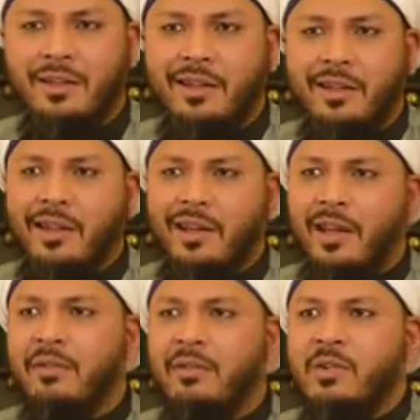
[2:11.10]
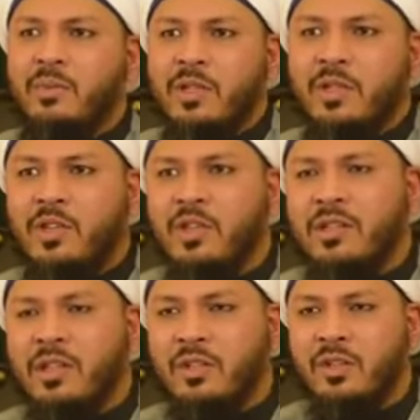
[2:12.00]
If those magicians and
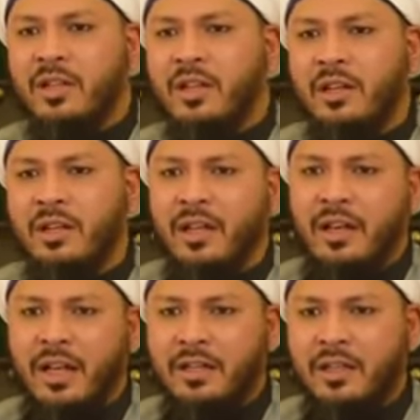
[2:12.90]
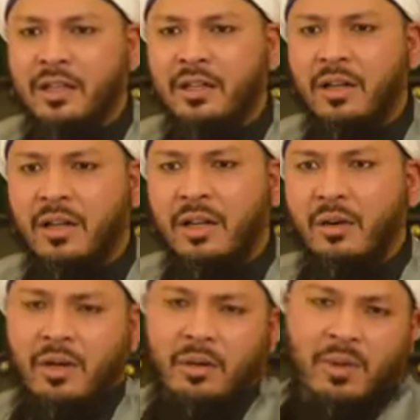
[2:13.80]
Shaitan can enter, what
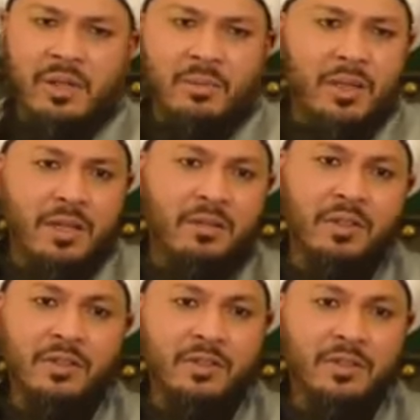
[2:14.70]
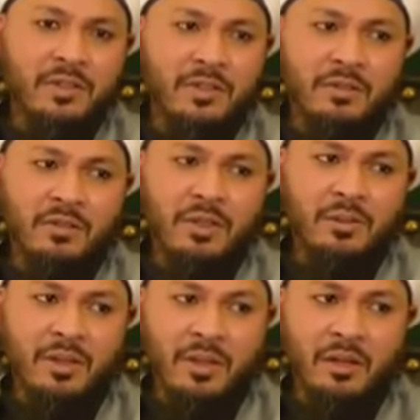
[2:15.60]
about the believers? What about the
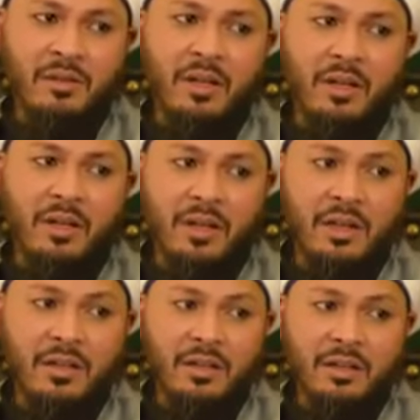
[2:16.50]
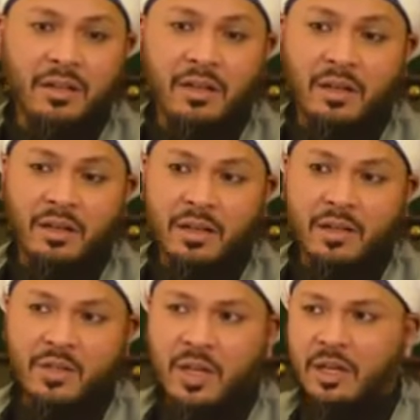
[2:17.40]
awliya Allah? That Allah is
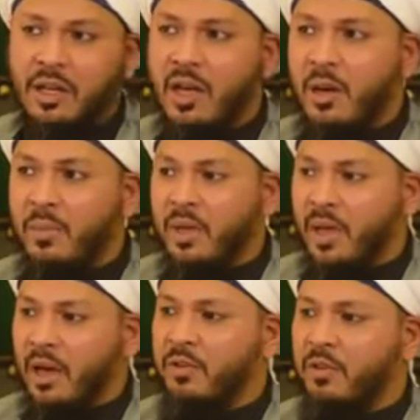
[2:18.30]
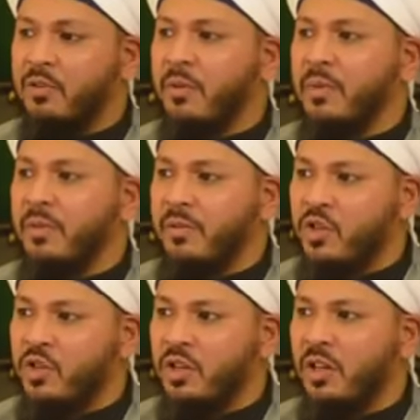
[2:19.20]
saying, be careful from the vision
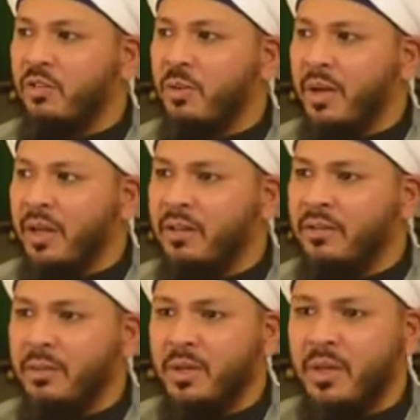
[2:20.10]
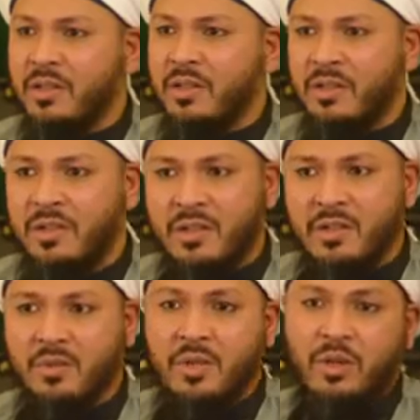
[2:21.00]
of a believer because he sees with the
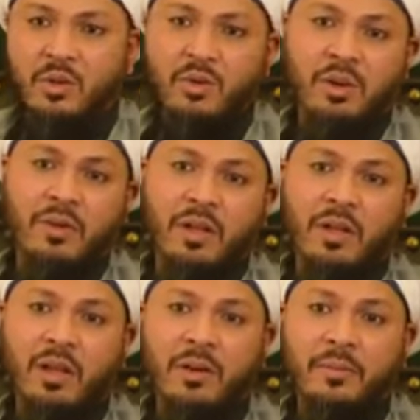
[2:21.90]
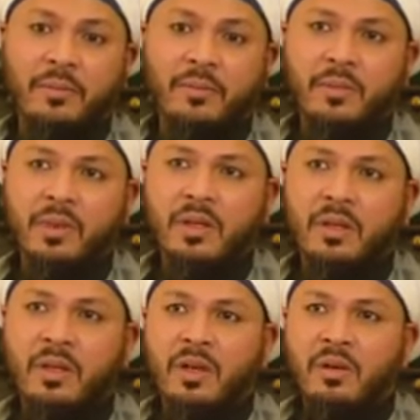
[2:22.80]
nur of Allah.
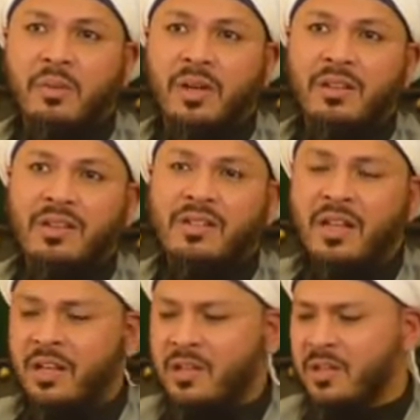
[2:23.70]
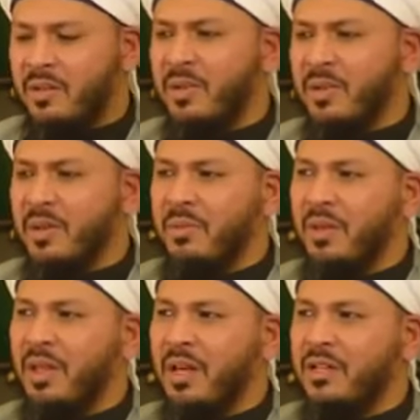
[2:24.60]
But these days, people are
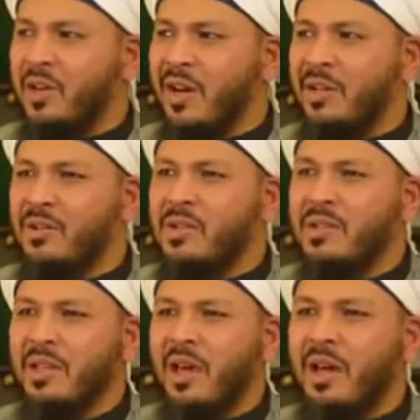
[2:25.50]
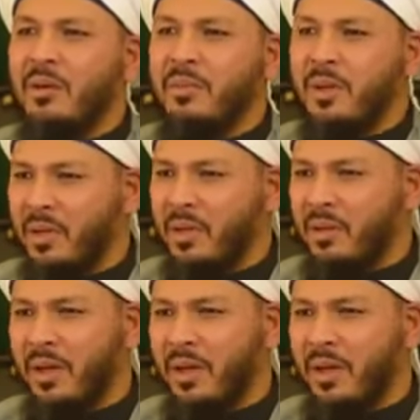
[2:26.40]
trying to scare people away